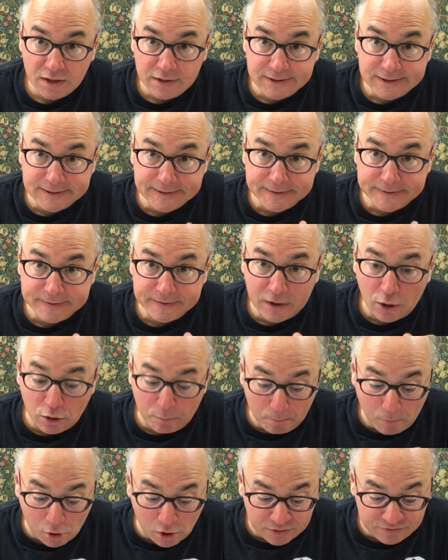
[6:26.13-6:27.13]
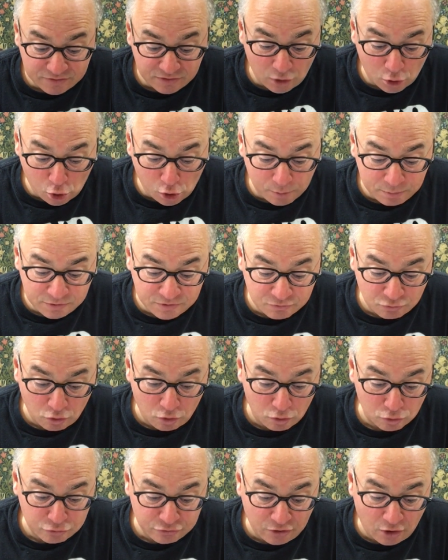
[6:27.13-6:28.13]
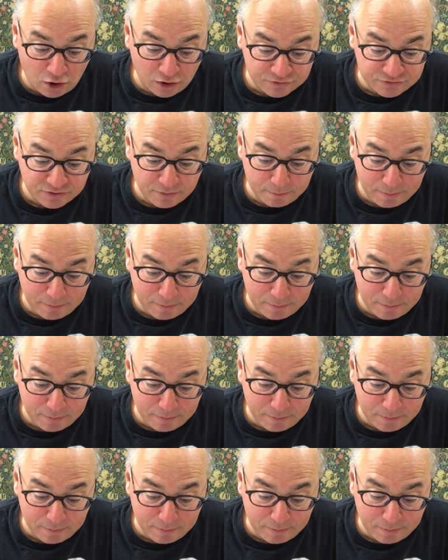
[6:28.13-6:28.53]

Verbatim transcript: uh, Martin Armstrong talks